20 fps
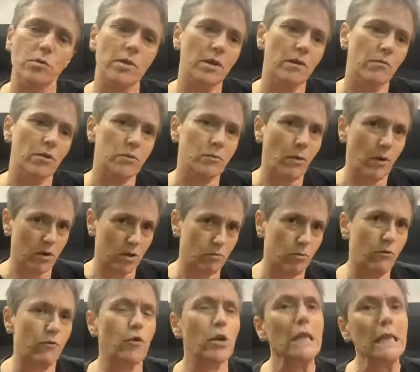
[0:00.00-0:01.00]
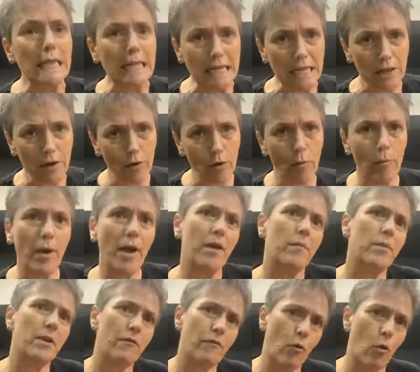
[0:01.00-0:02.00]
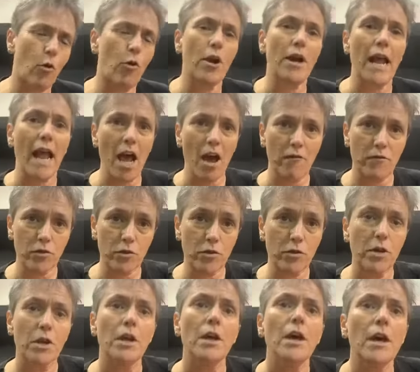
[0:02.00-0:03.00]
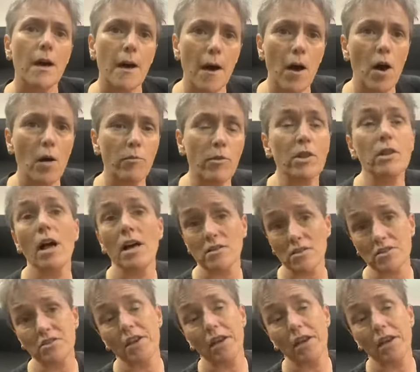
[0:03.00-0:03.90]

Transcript: will be responsible for cleaning their own bag before and after um, the class is